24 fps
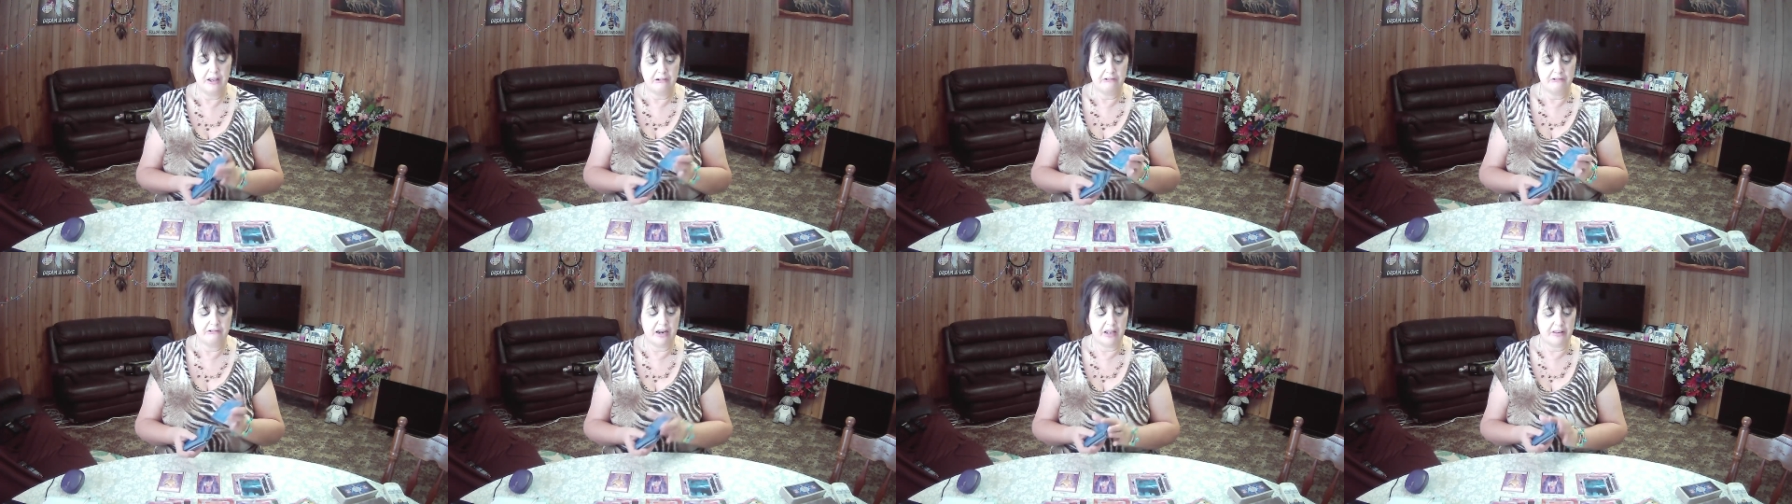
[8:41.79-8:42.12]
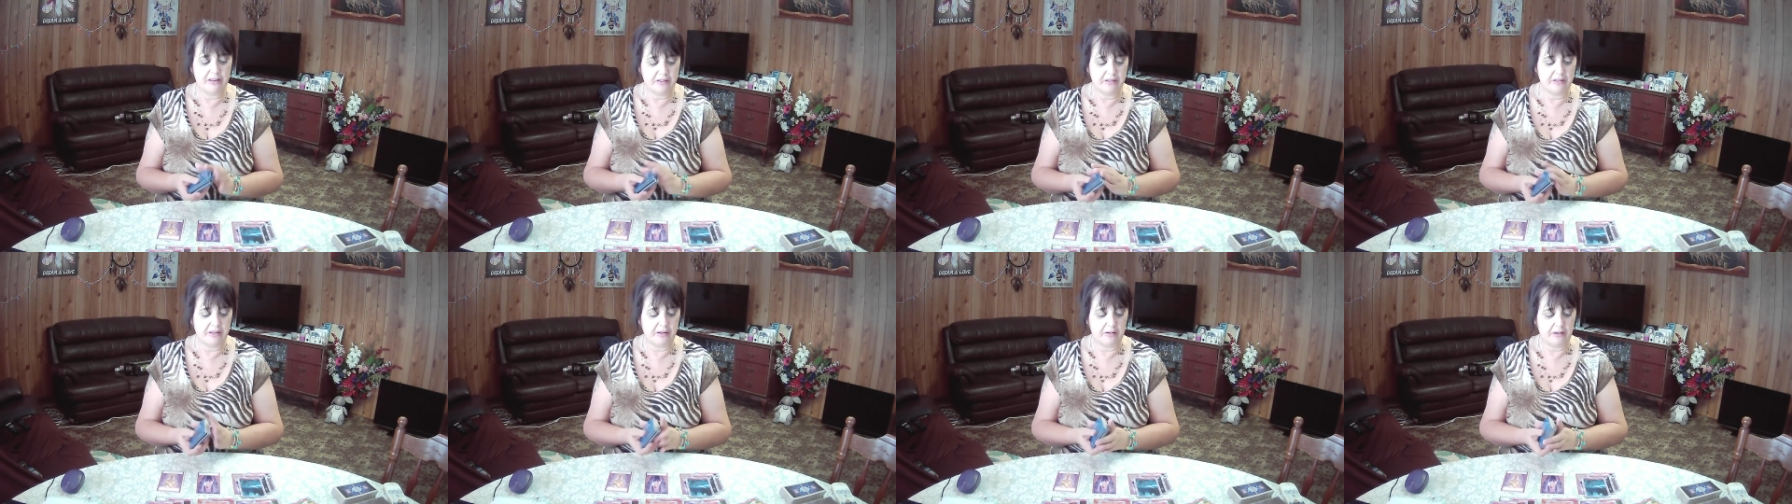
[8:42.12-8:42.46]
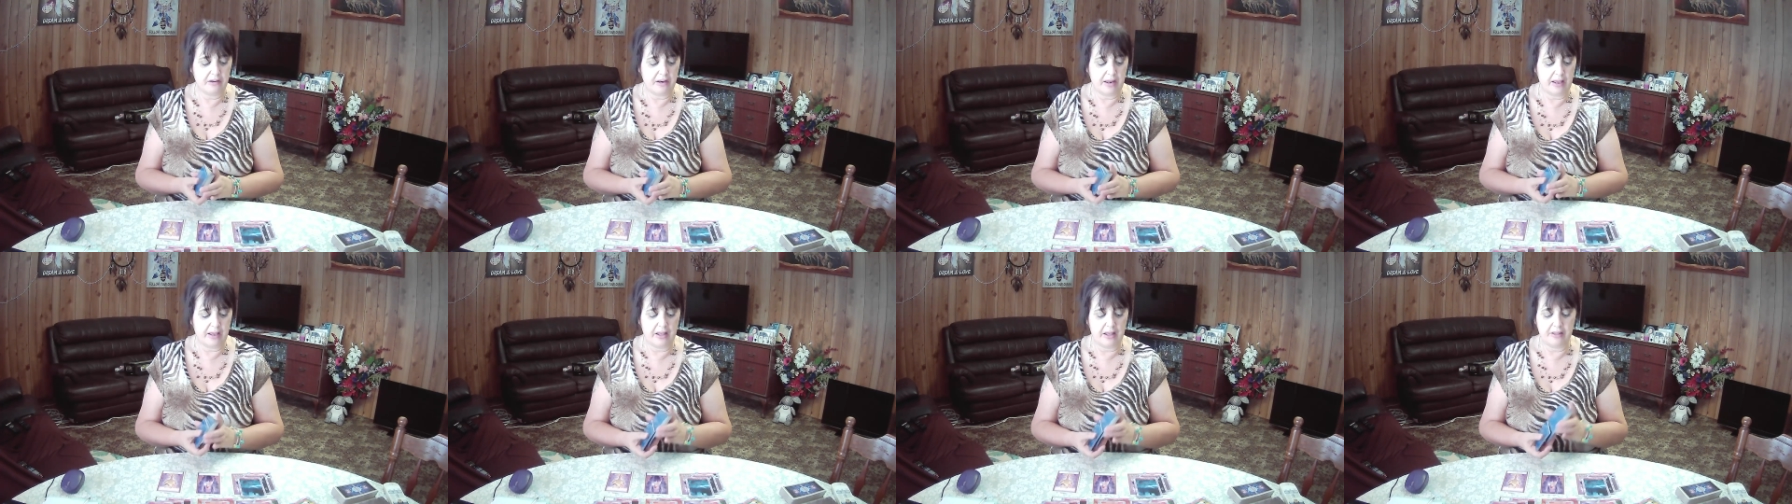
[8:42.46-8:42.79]
rather
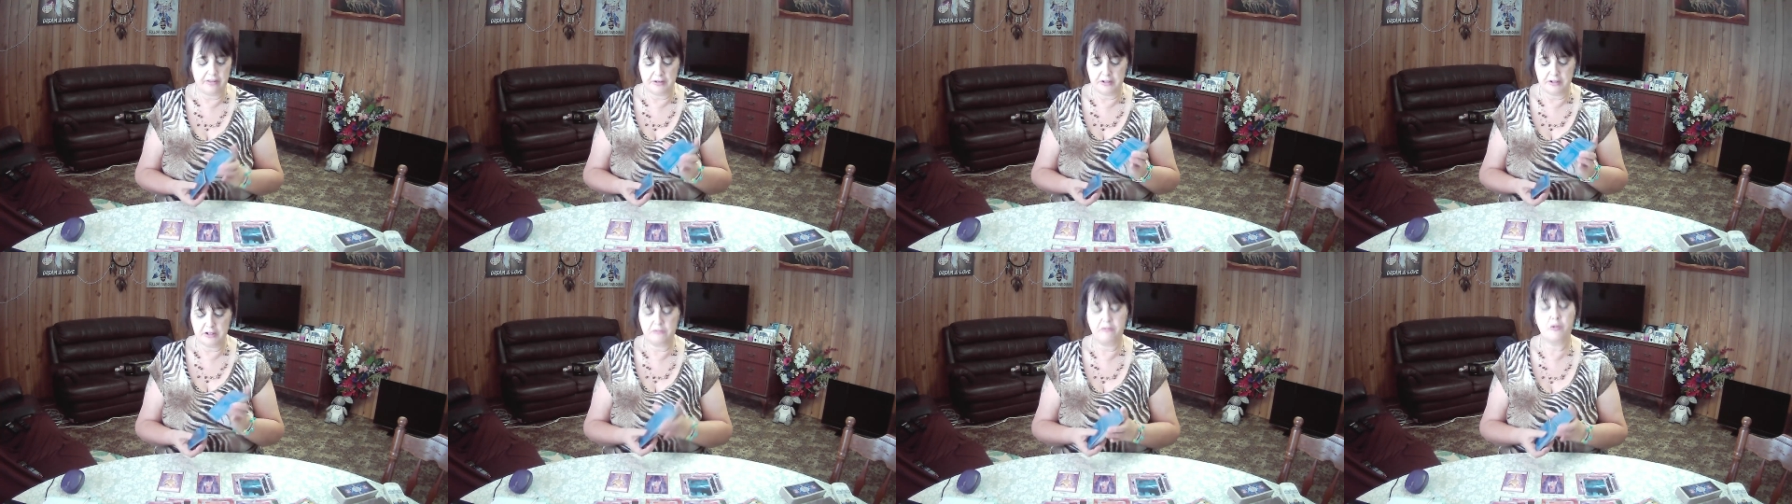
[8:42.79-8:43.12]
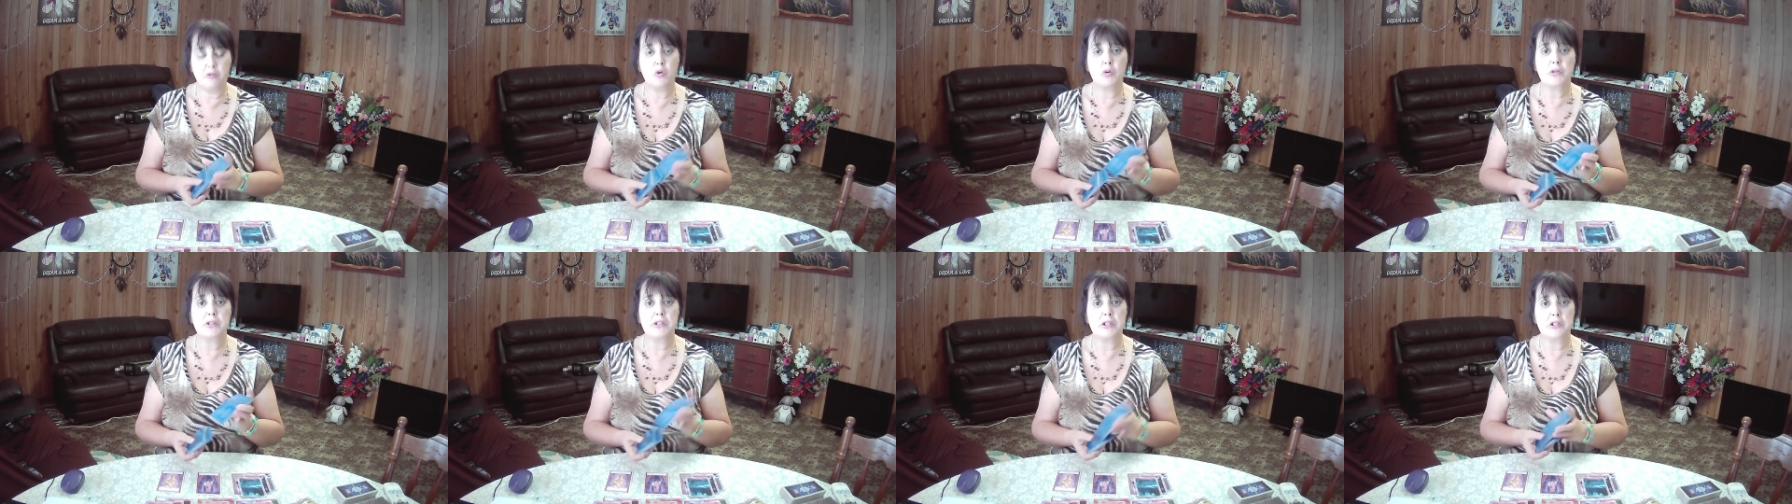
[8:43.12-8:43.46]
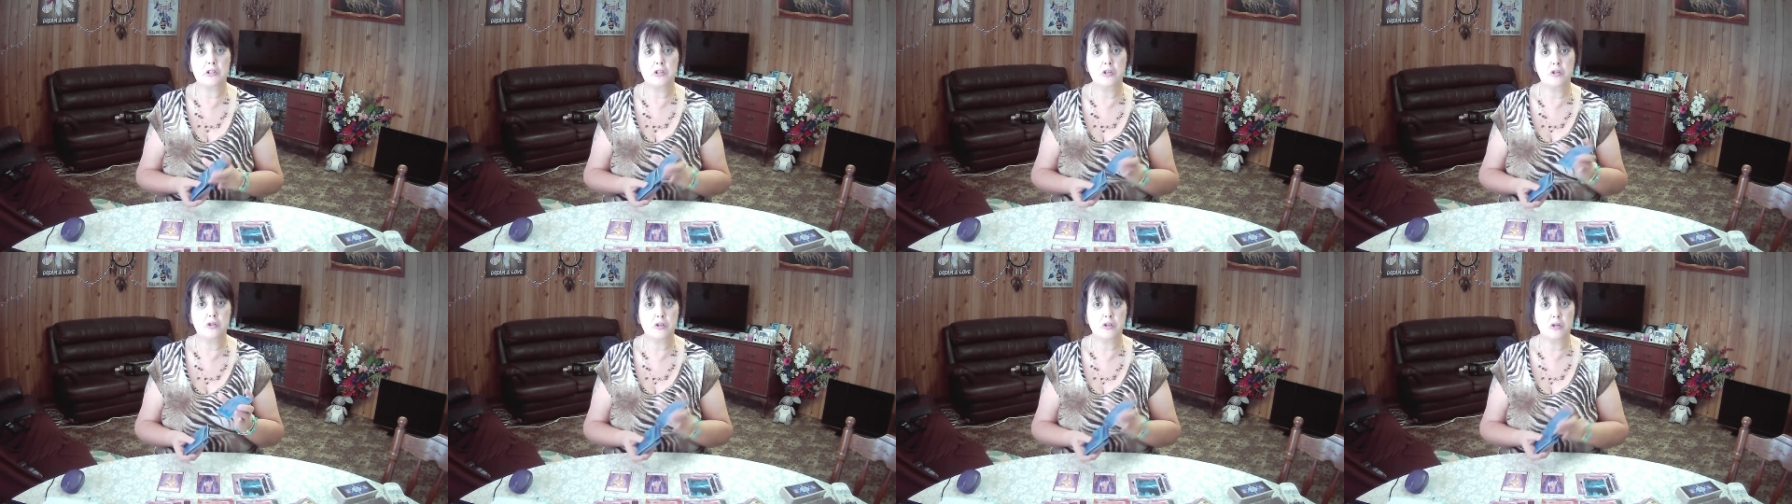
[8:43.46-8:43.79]
than others
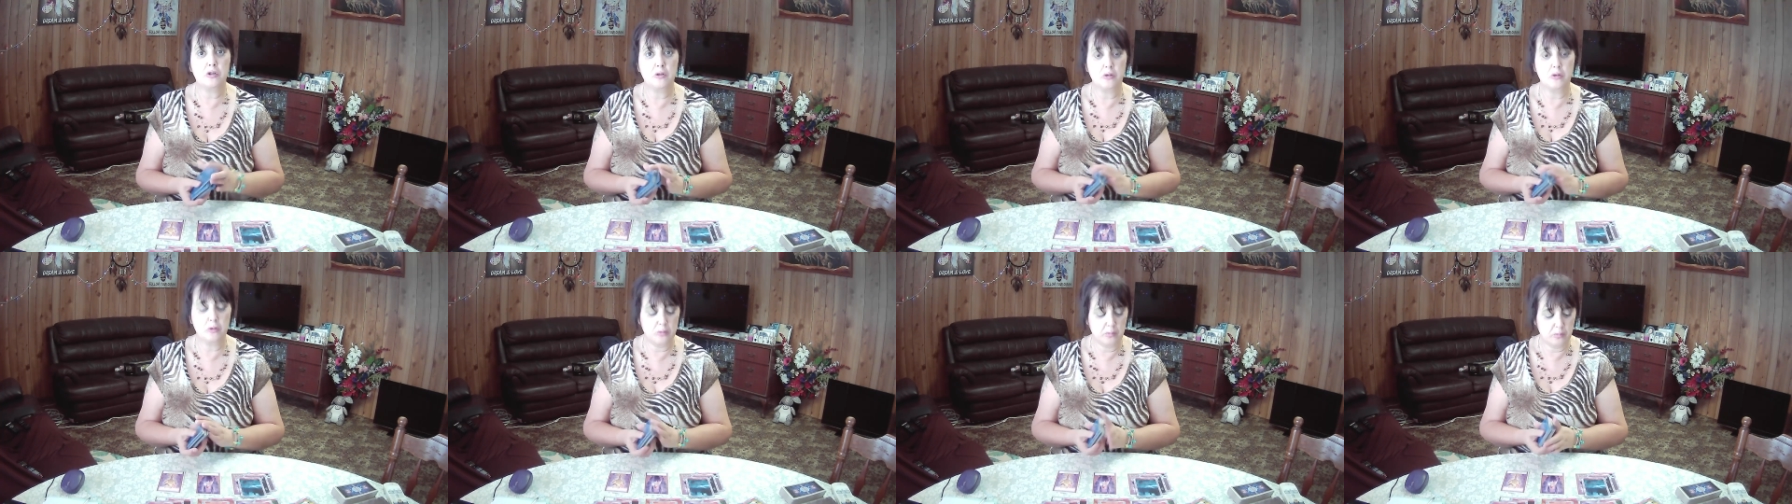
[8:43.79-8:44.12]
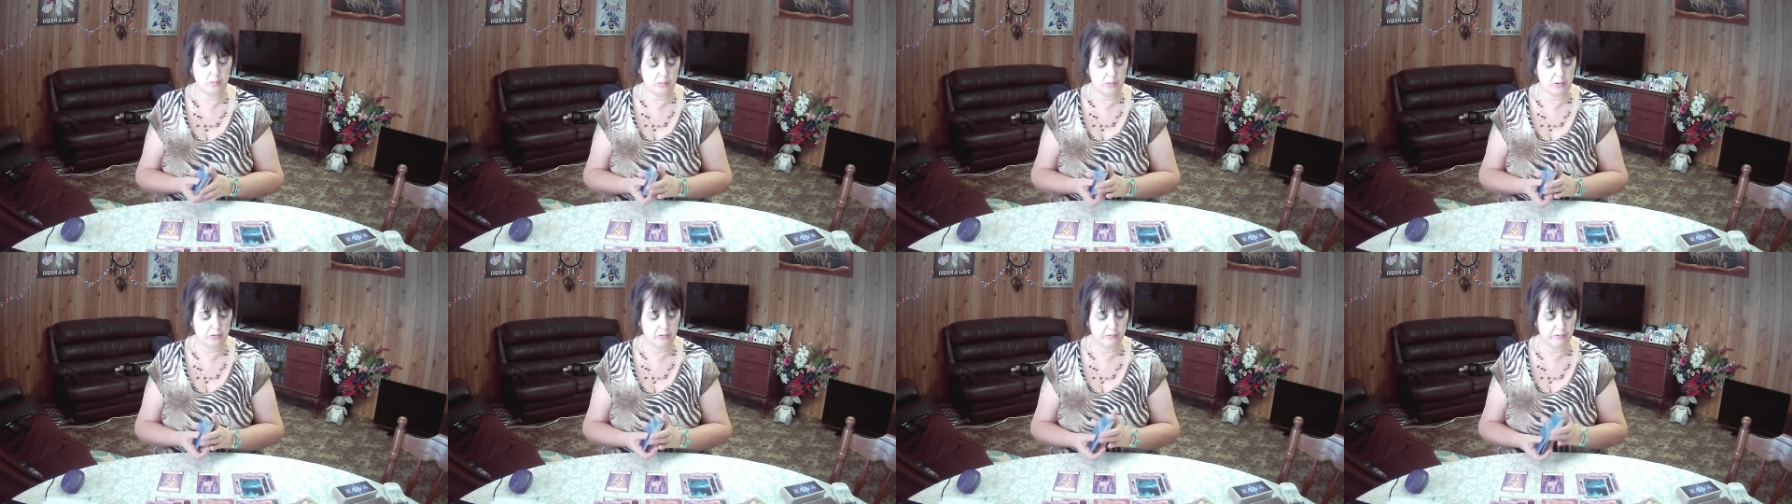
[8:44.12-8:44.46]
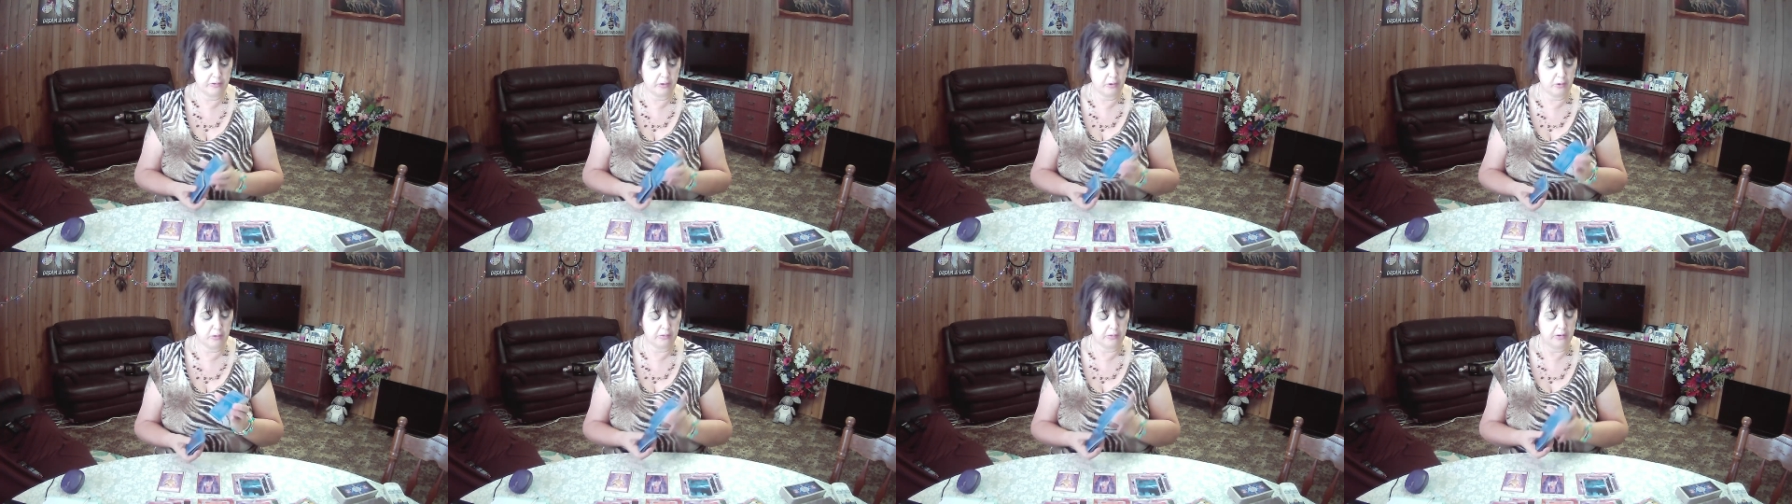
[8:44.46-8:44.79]
forcing you to move
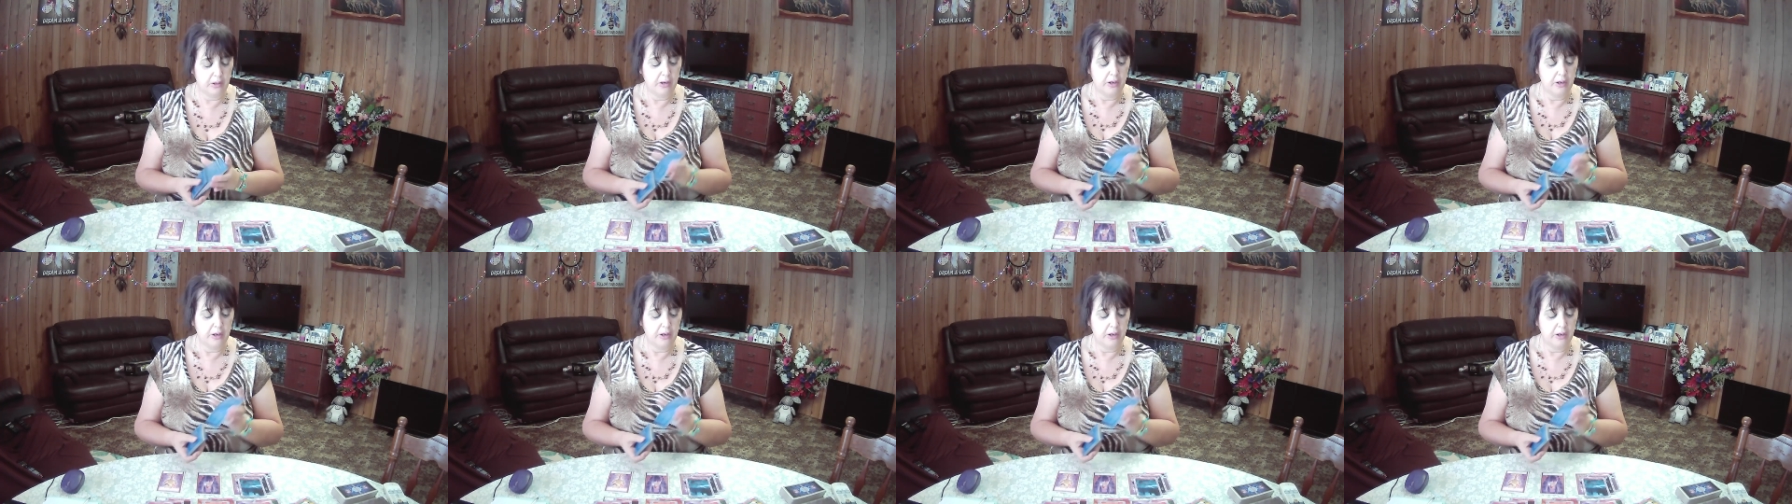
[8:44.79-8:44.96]
on